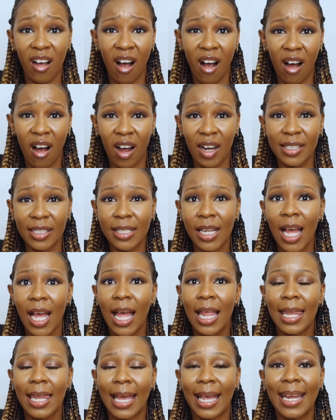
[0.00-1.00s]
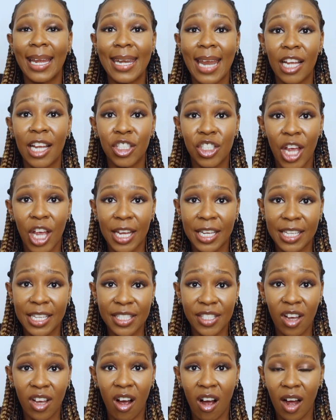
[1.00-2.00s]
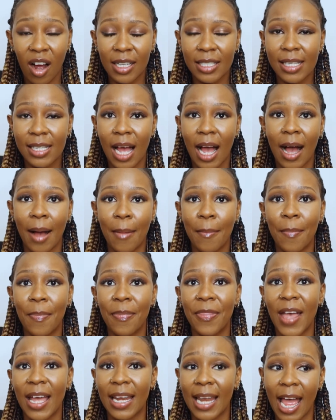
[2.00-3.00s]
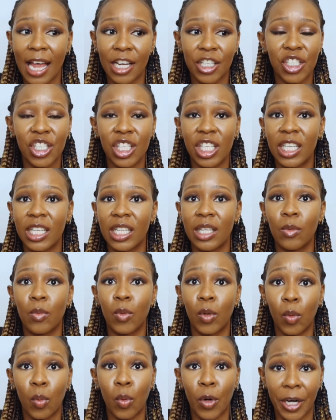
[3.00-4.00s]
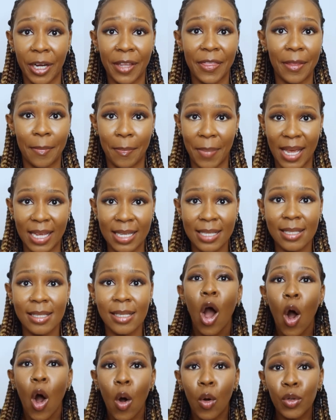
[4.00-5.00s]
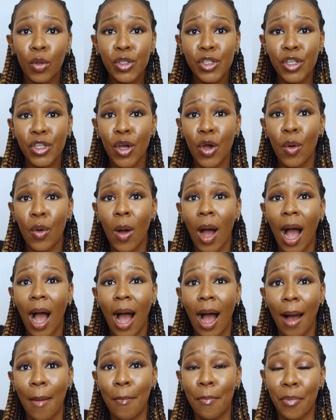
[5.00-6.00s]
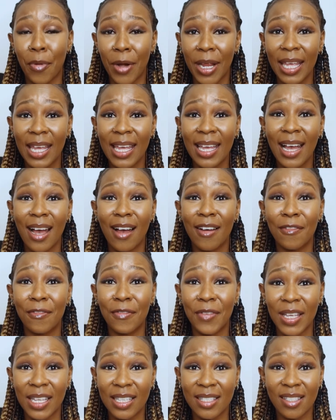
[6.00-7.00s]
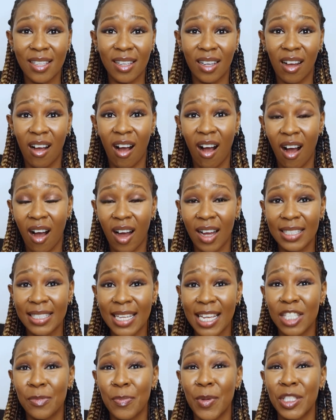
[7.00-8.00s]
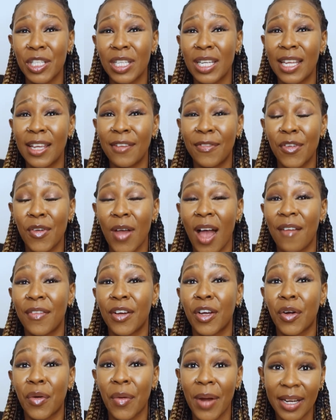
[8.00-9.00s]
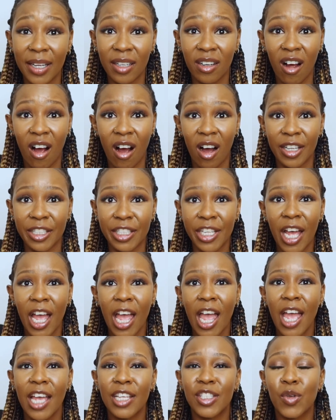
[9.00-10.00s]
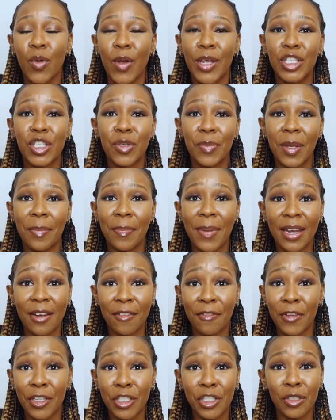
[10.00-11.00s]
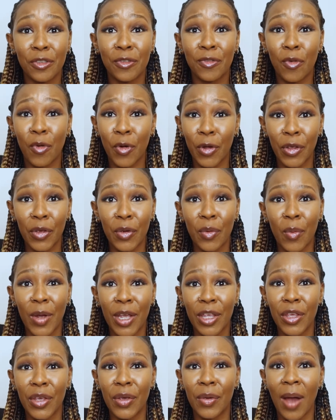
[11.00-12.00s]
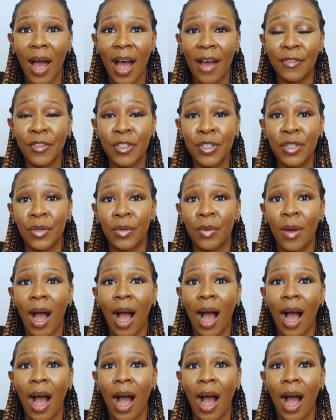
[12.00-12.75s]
card, like a non-Chinese card, that actually will work the best. Also, bringing a Visa card, especially if you have a credit card, is going to be beneficial for you when you have to